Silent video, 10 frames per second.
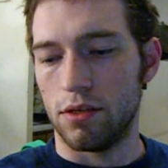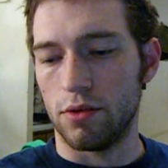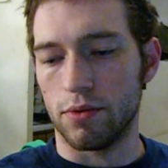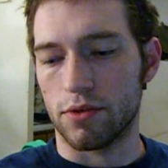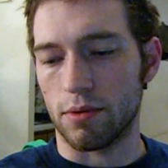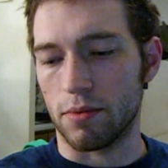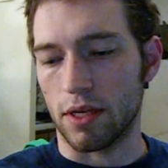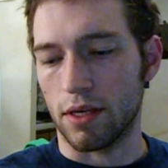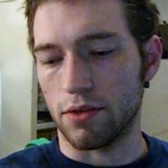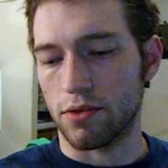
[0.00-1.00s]
doing
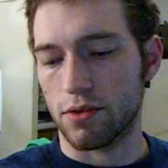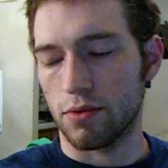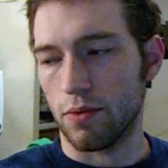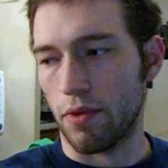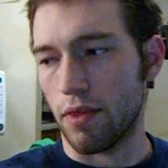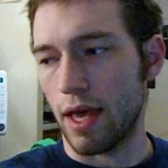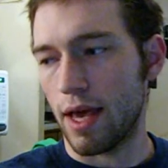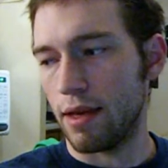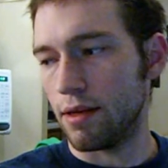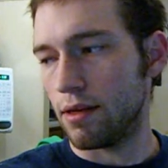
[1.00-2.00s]
something else with
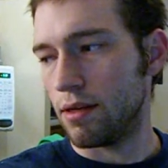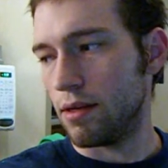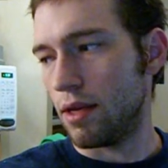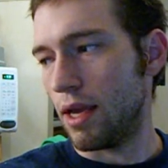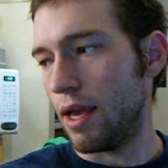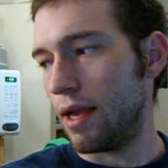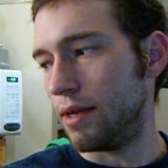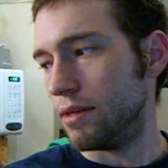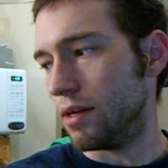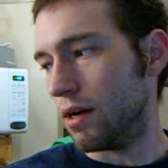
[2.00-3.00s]
that.
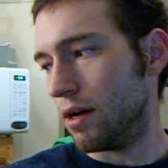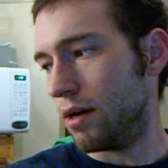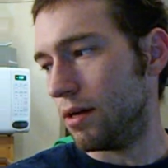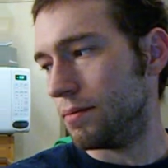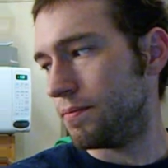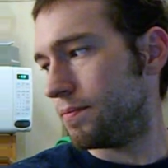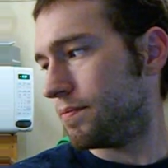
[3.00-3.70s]
And uh,